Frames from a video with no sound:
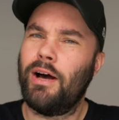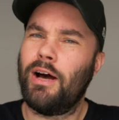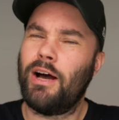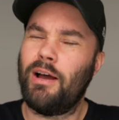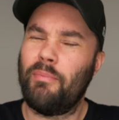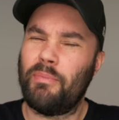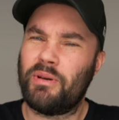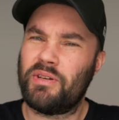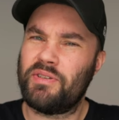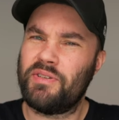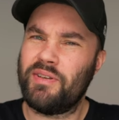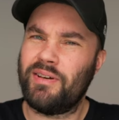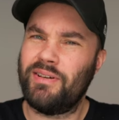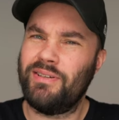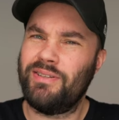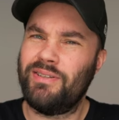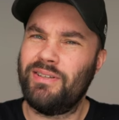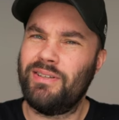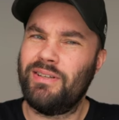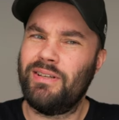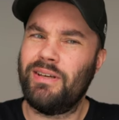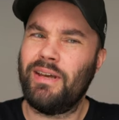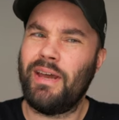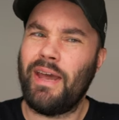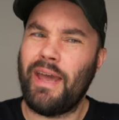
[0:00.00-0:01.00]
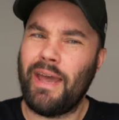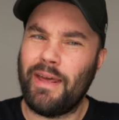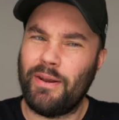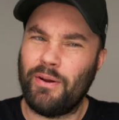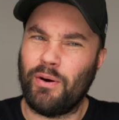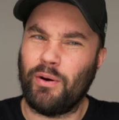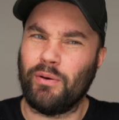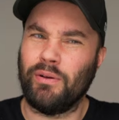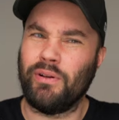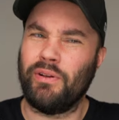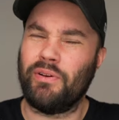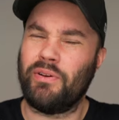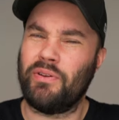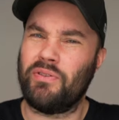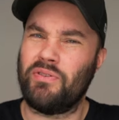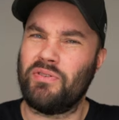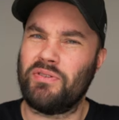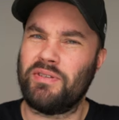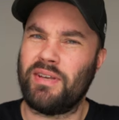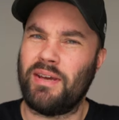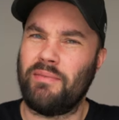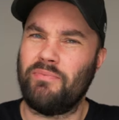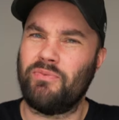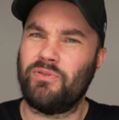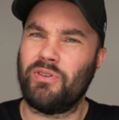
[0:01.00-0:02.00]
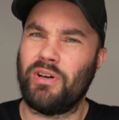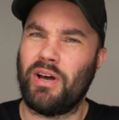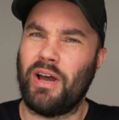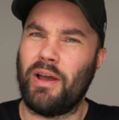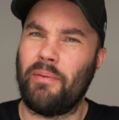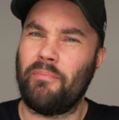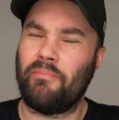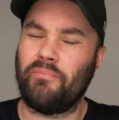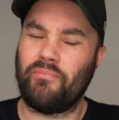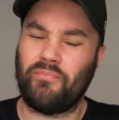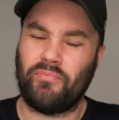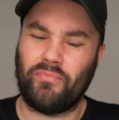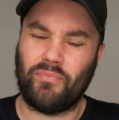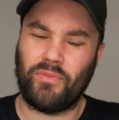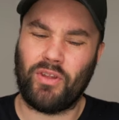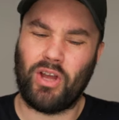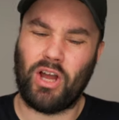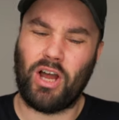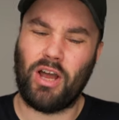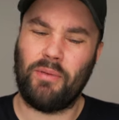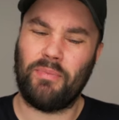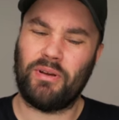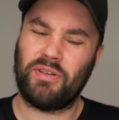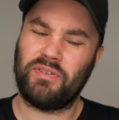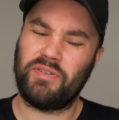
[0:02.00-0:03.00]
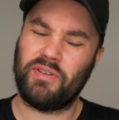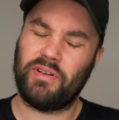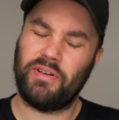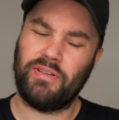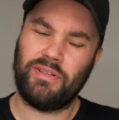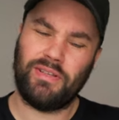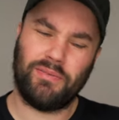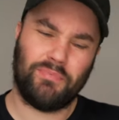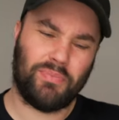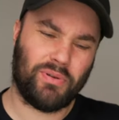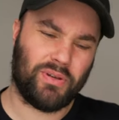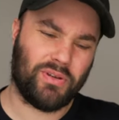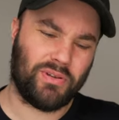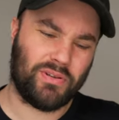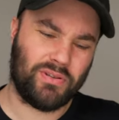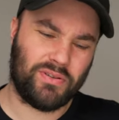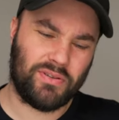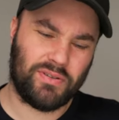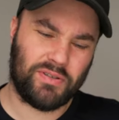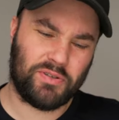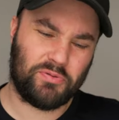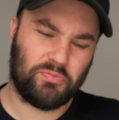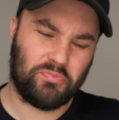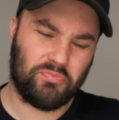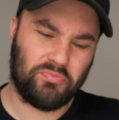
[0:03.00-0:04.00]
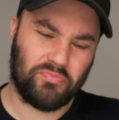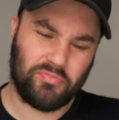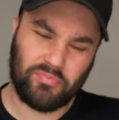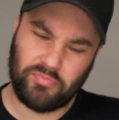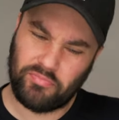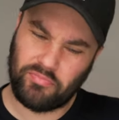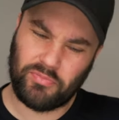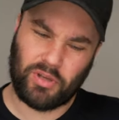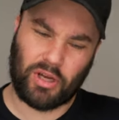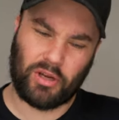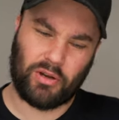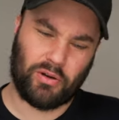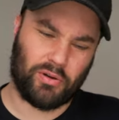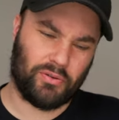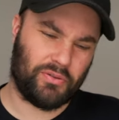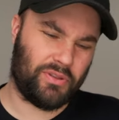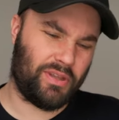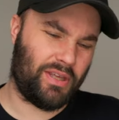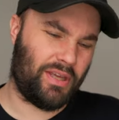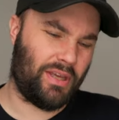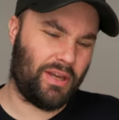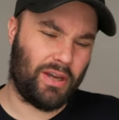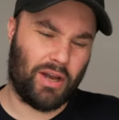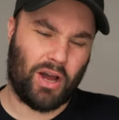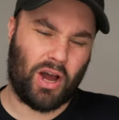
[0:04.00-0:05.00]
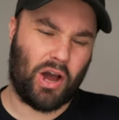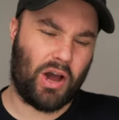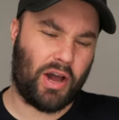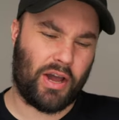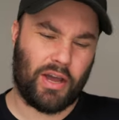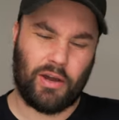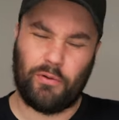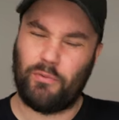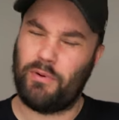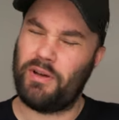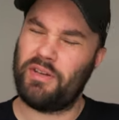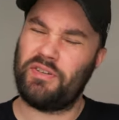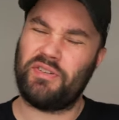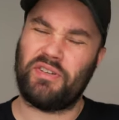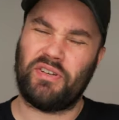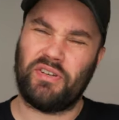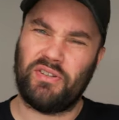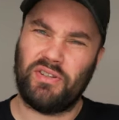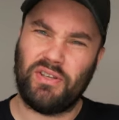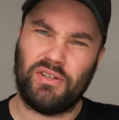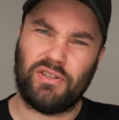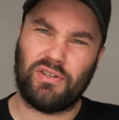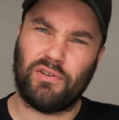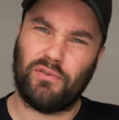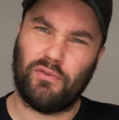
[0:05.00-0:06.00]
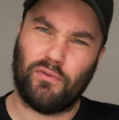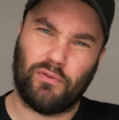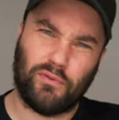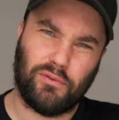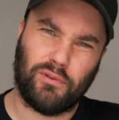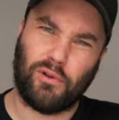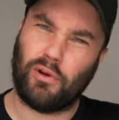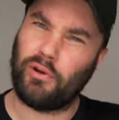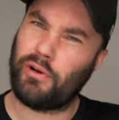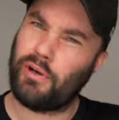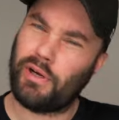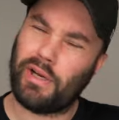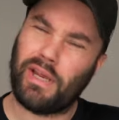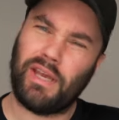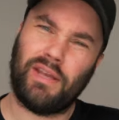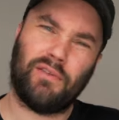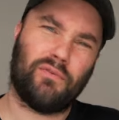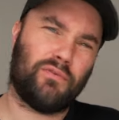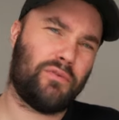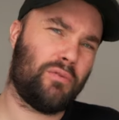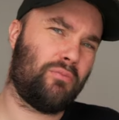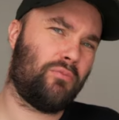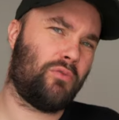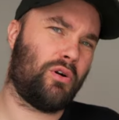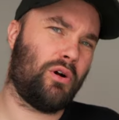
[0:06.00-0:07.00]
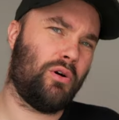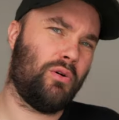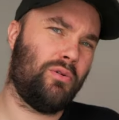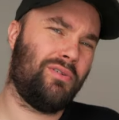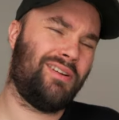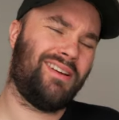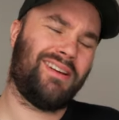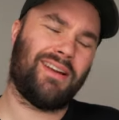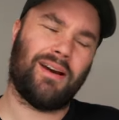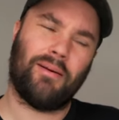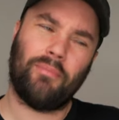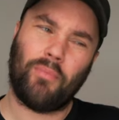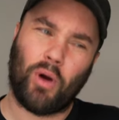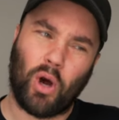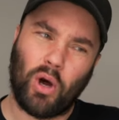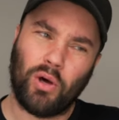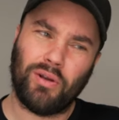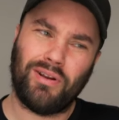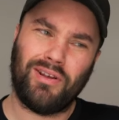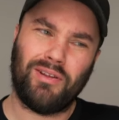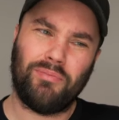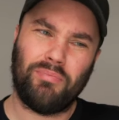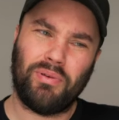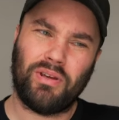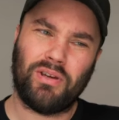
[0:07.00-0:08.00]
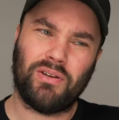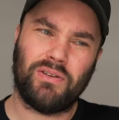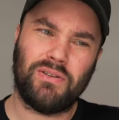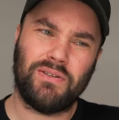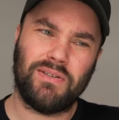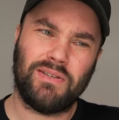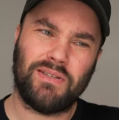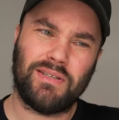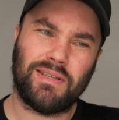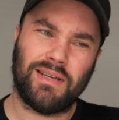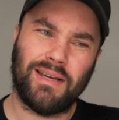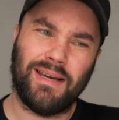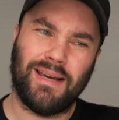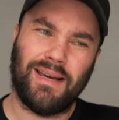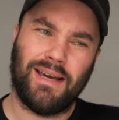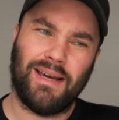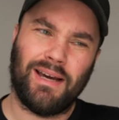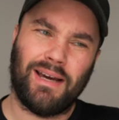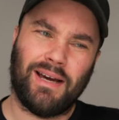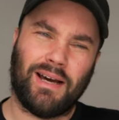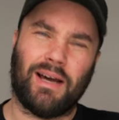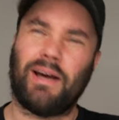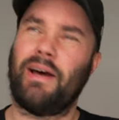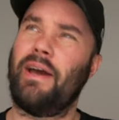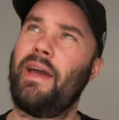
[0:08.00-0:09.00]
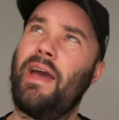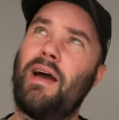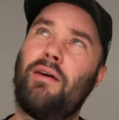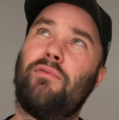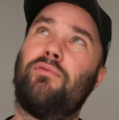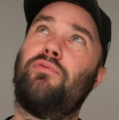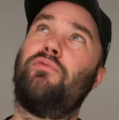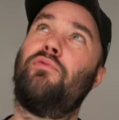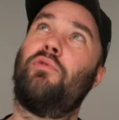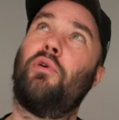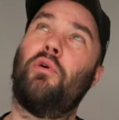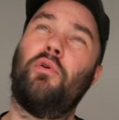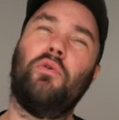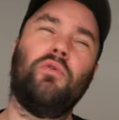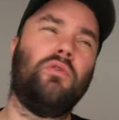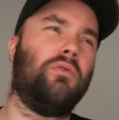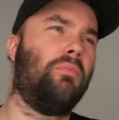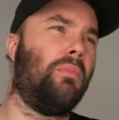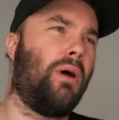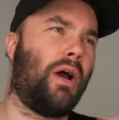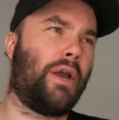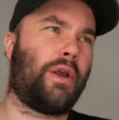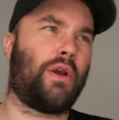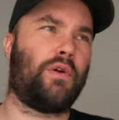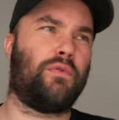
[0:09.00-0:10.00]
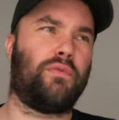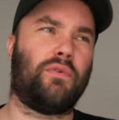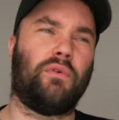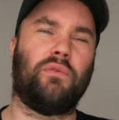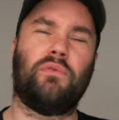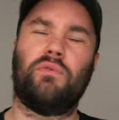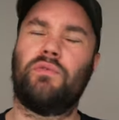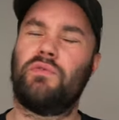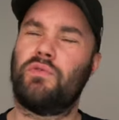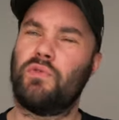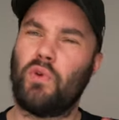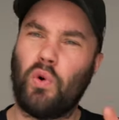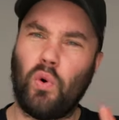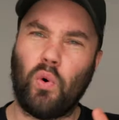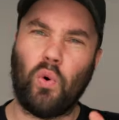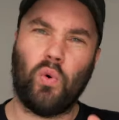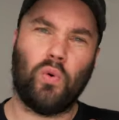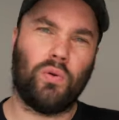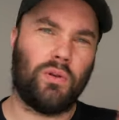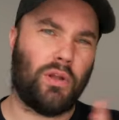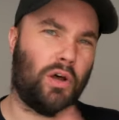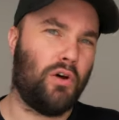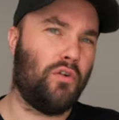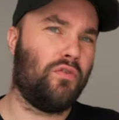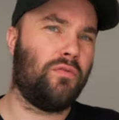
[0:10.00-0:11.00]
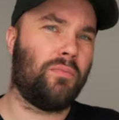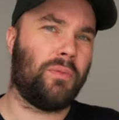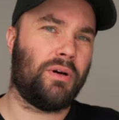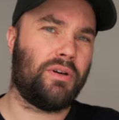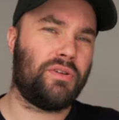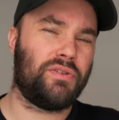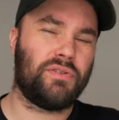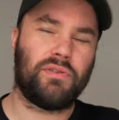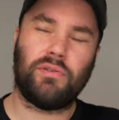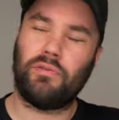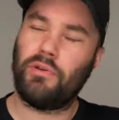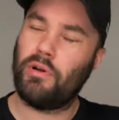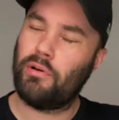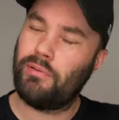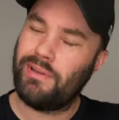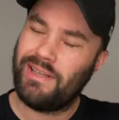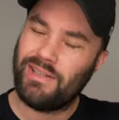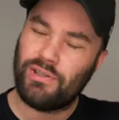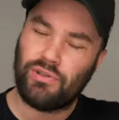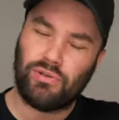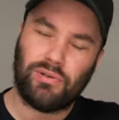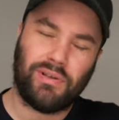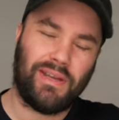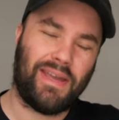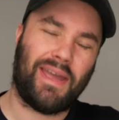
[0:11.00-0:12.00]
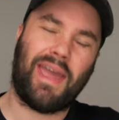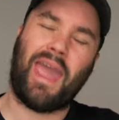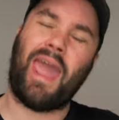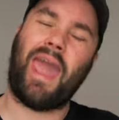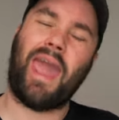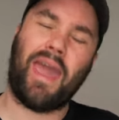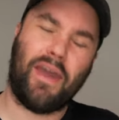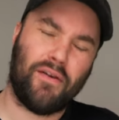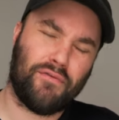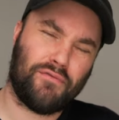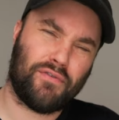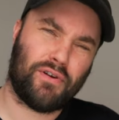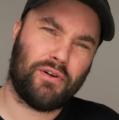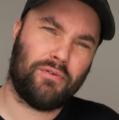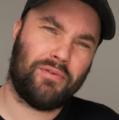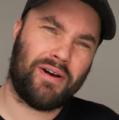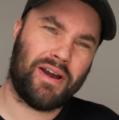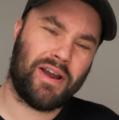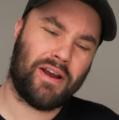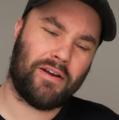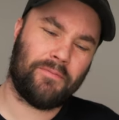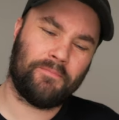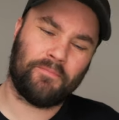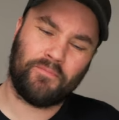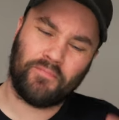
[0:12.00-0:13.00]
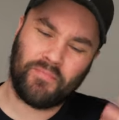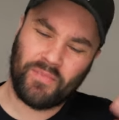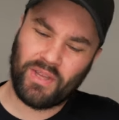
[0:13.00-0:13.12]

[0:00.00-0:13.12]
I'm excited and honored at the same time. I'm excited because I got the iOS edition vlogger kit from Rode and I'm honored because I have Rode microphones all over my studio, literally everywhere.